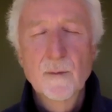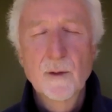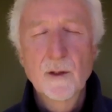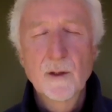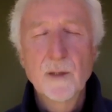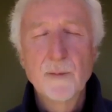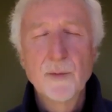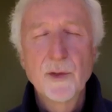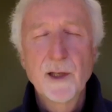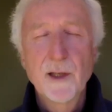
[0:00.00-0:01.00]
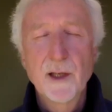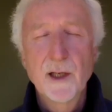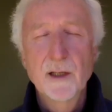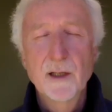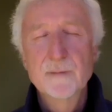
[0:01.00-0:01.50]
Keep
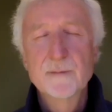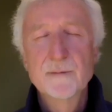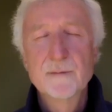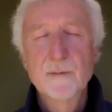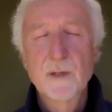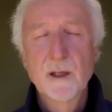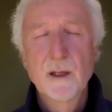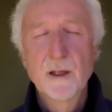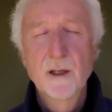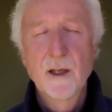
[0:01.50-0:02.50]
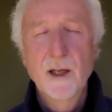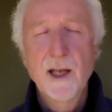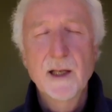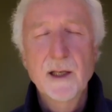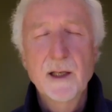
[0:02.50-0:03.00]
breathing
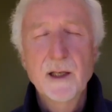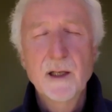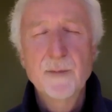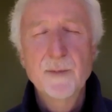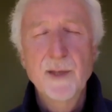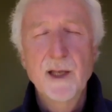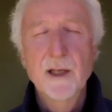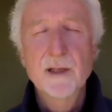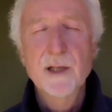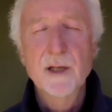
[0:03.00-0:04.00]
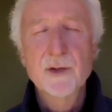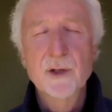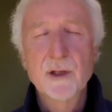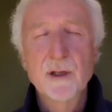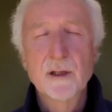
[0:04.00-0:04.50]
and keep paying
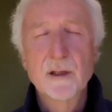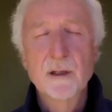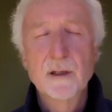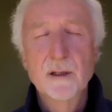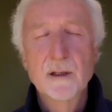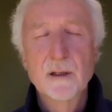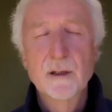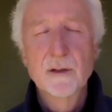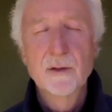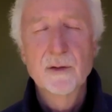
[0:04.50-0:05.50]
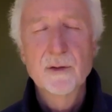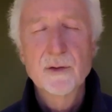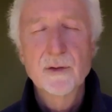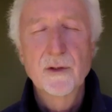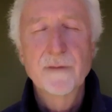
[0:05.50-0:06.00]
attention
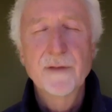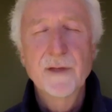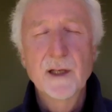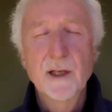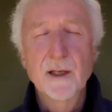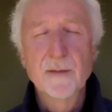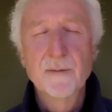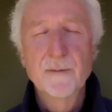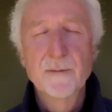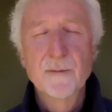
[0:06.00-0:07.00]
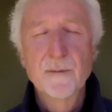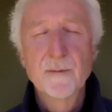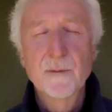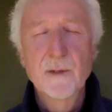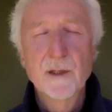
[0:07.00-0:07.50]
to the feeling
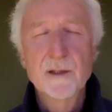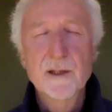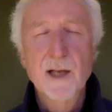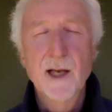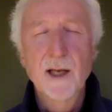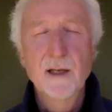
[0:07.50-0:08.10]
inside.